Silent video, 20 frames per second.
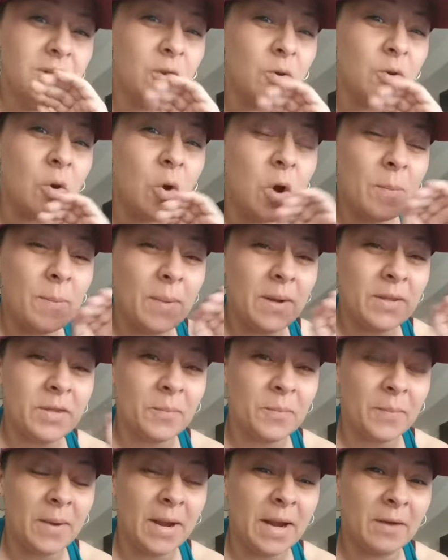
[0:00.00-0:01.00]
caught by their
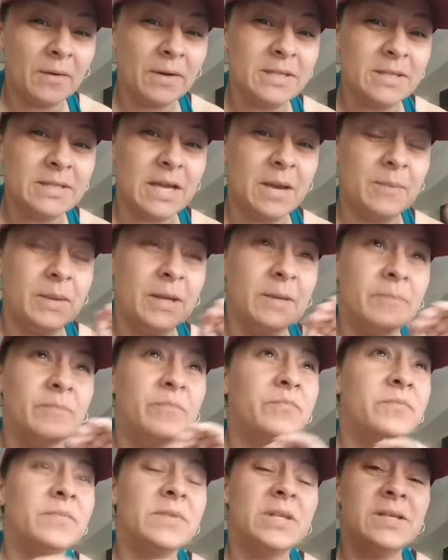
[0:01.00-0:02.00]
parents. I mean,
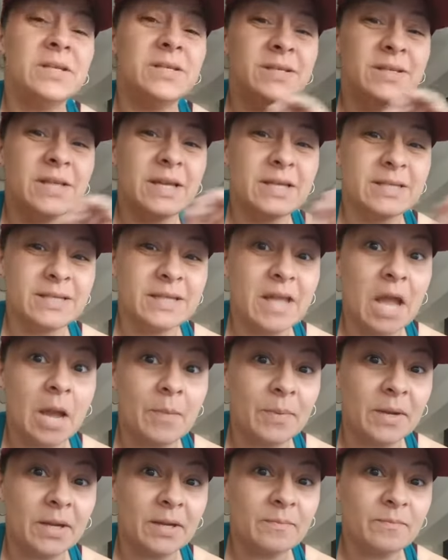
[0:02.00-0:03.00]
this is not
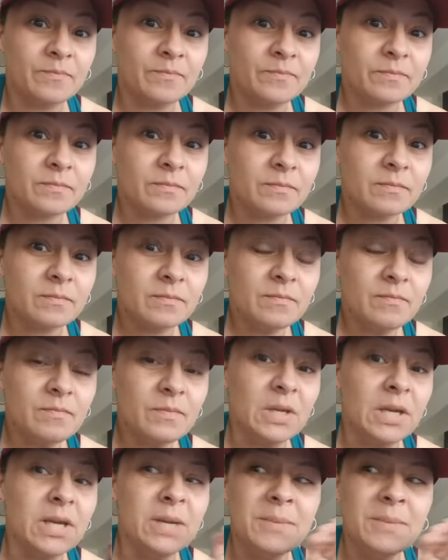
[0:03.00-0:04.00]
stopping.
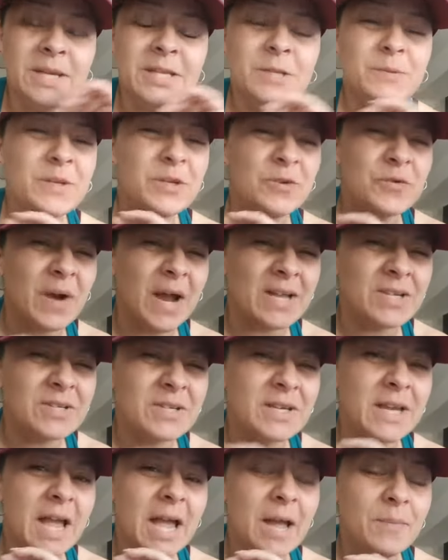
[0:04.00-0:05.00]
I mean, it's been
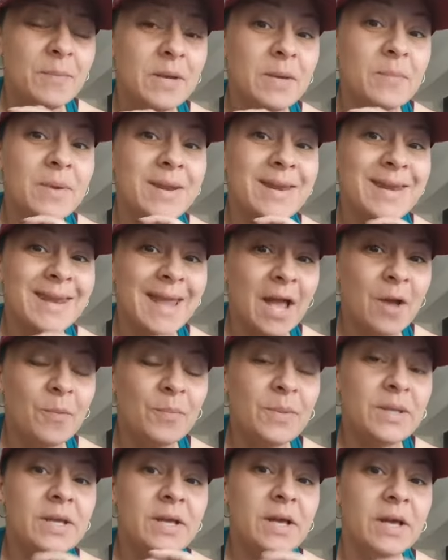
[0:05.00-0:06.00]
gradually happening, but now
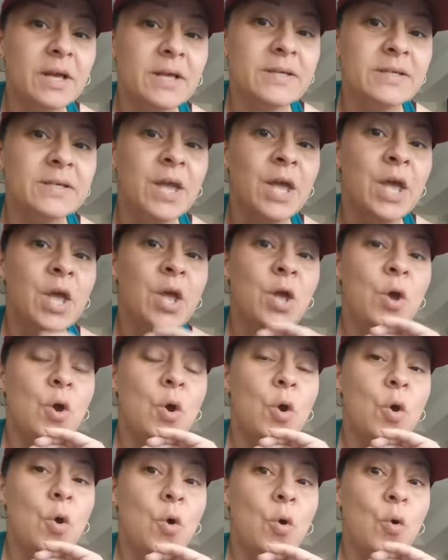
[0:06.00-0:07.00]
because
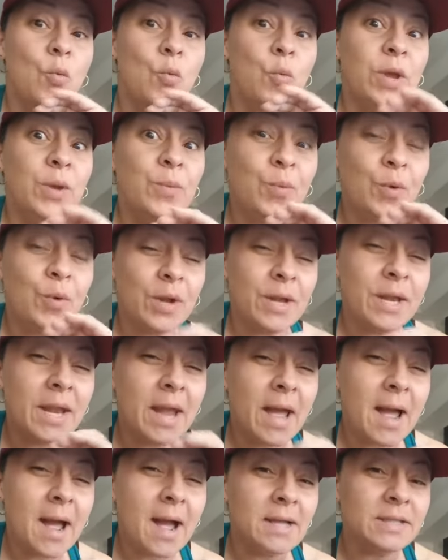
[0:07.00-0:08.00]
we were
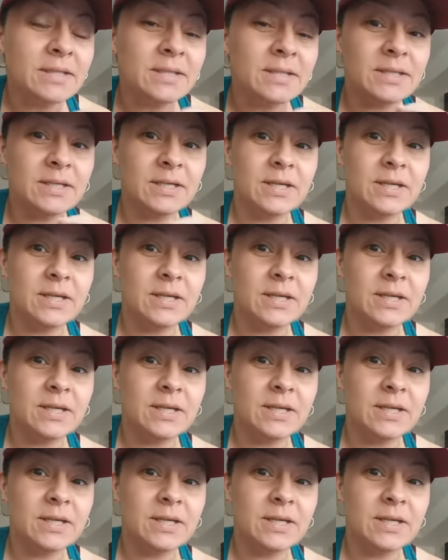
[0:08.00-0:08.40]
not,